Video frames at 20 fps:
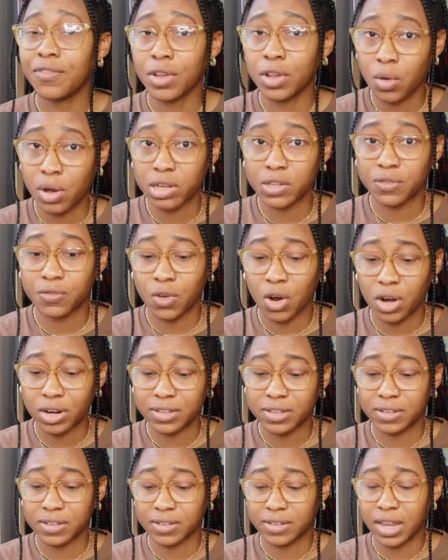go as far as
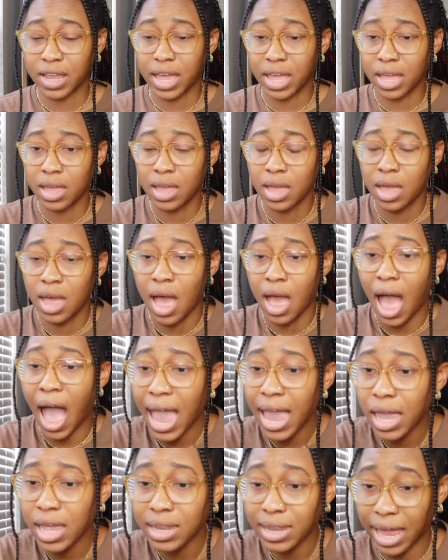to say
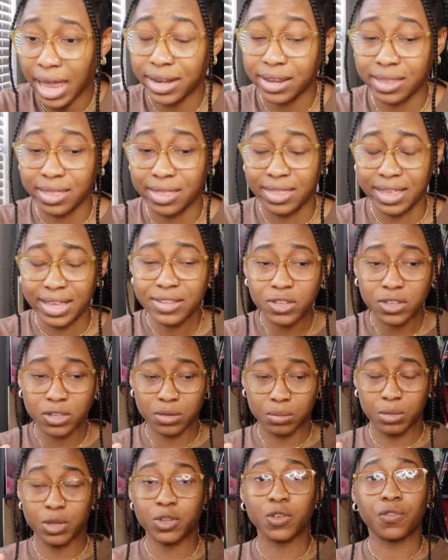I liked
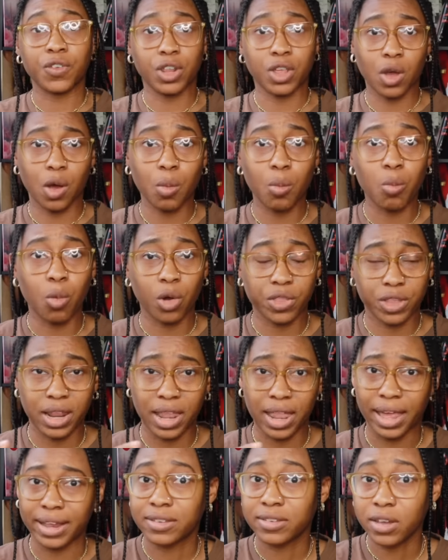this music video more than I
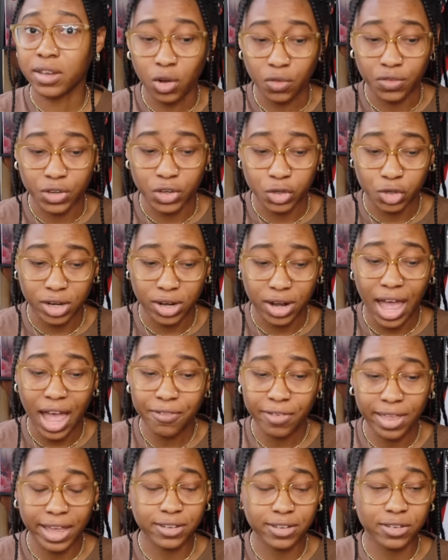liked Tunnel Vision. I
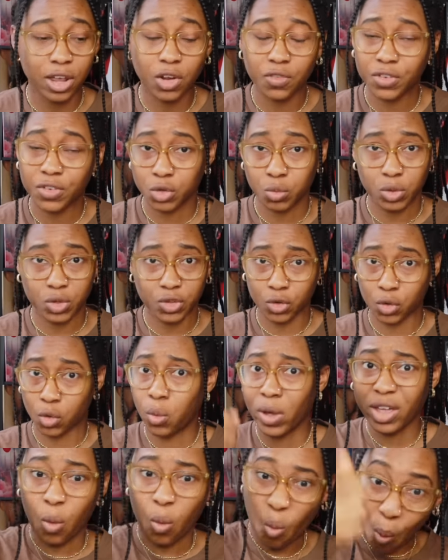feel like Tunnel Vision was a
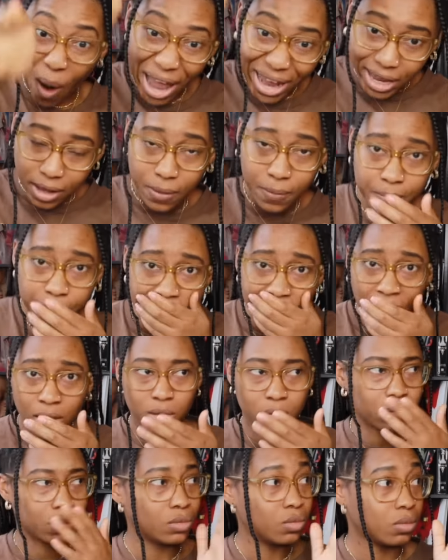quick whack.
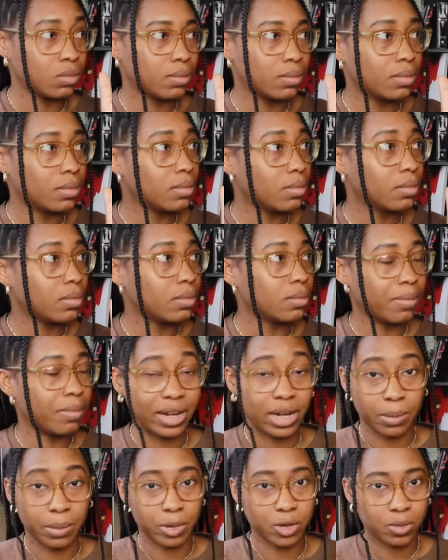My
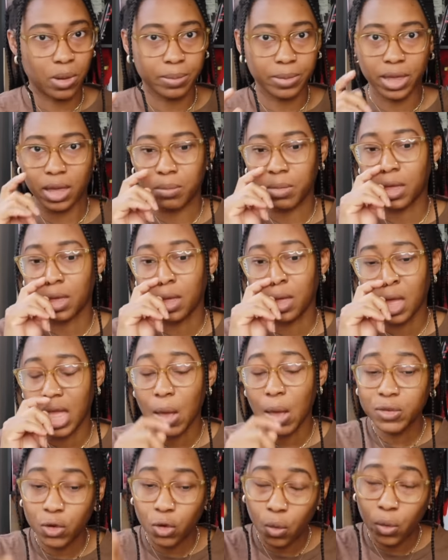neighbors probably hate me.
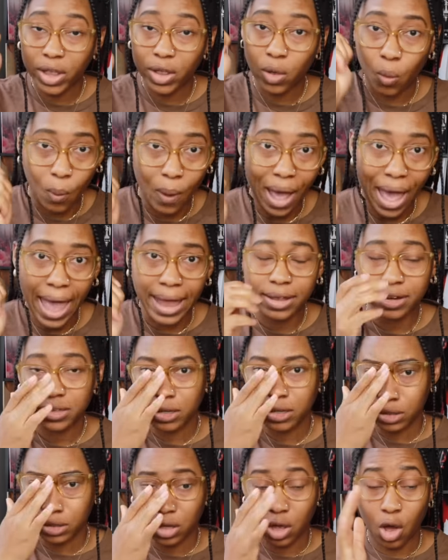It was a quick whack
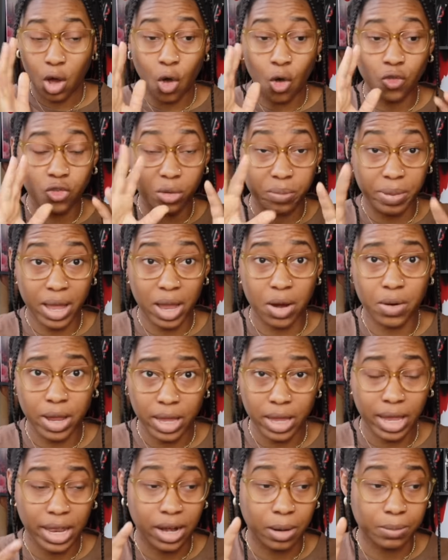to the
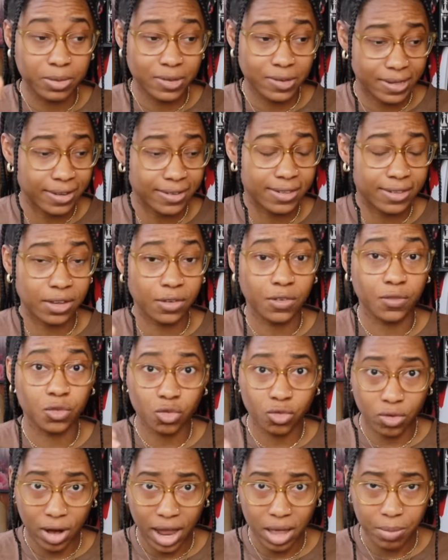overbearing and obsessive
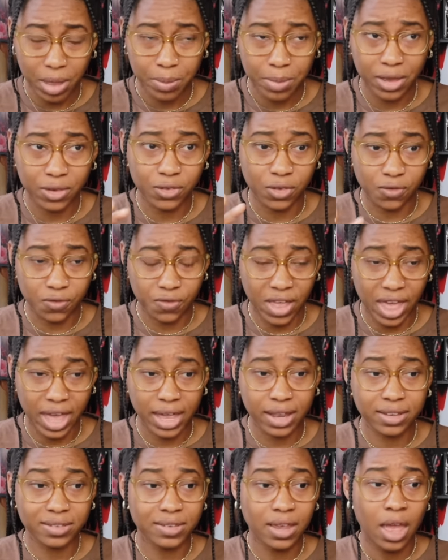crybabies and
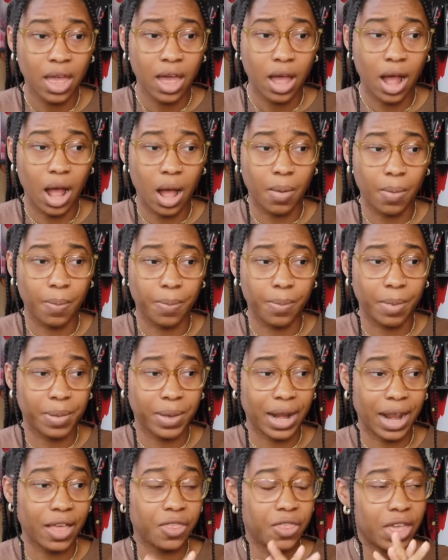fans.
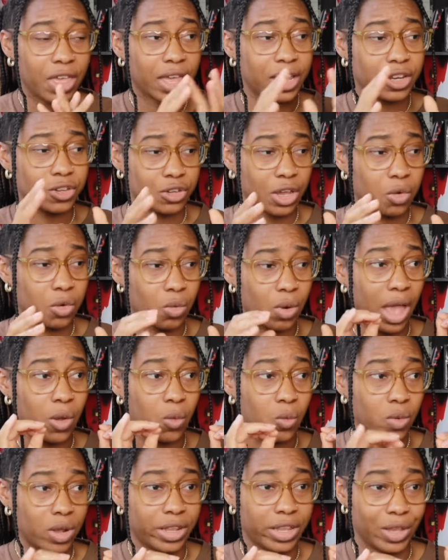But I think in general, I
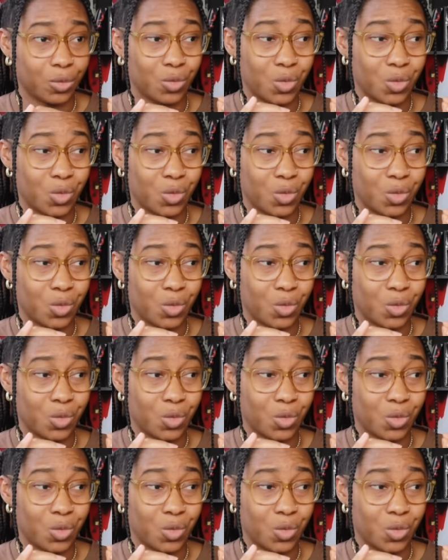really